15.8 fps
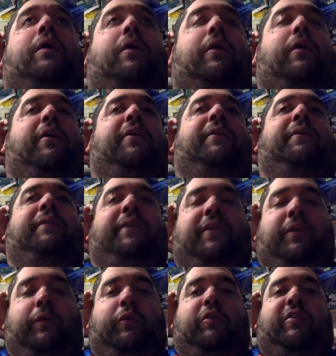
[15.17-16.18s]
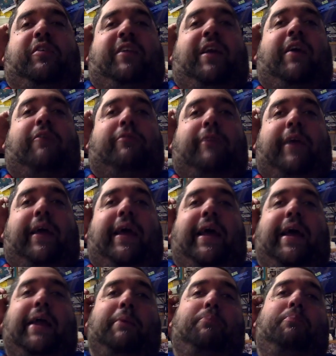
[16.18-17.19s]
all of the new stuff,
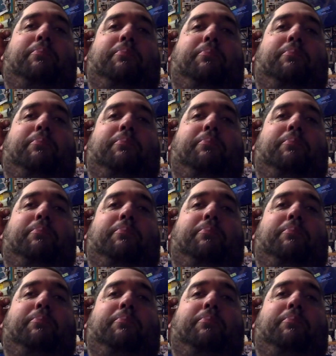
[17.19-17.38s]
and